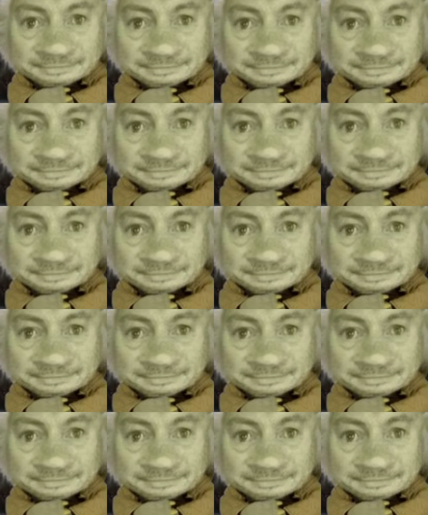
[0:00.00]

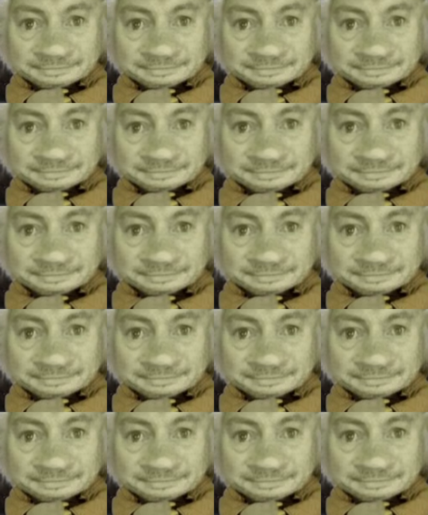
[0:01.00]

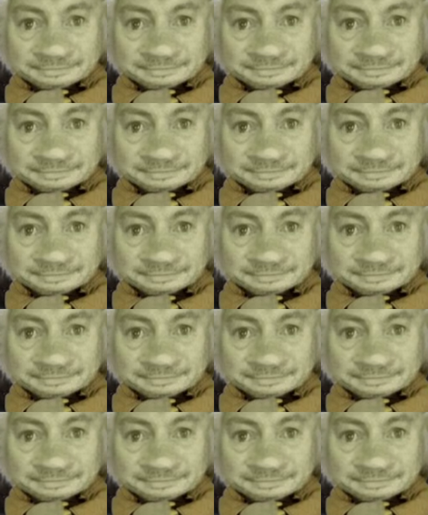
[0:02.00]

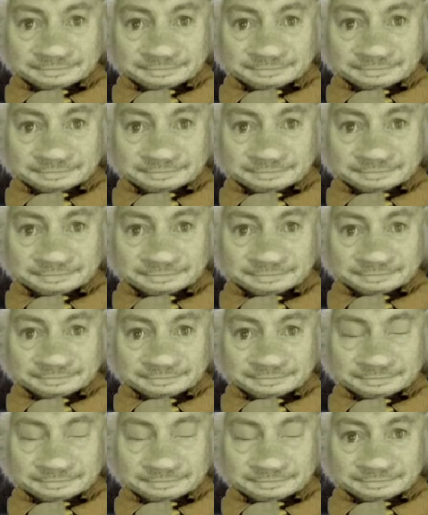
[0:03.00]

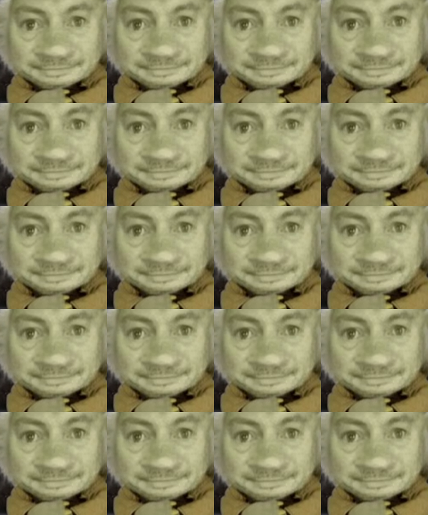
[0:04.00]
(silent)